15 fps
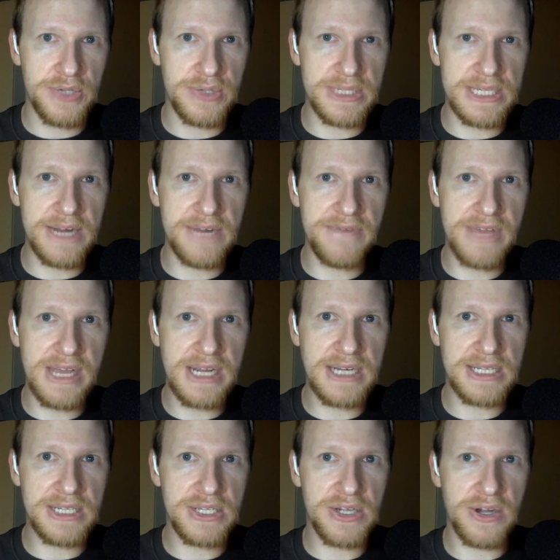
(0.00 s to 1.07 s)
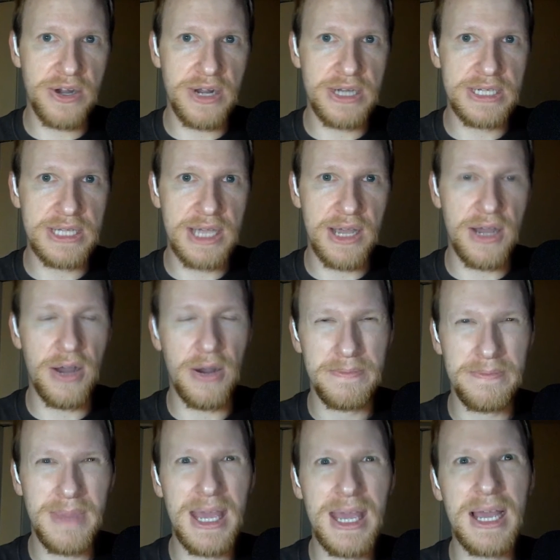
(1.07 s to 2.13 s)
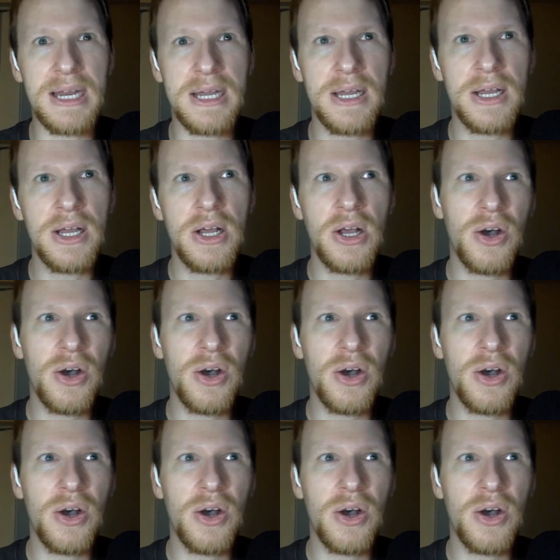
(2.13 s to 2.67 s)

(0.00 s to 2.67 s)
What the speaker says: So instead of getting discouraged that, oh man,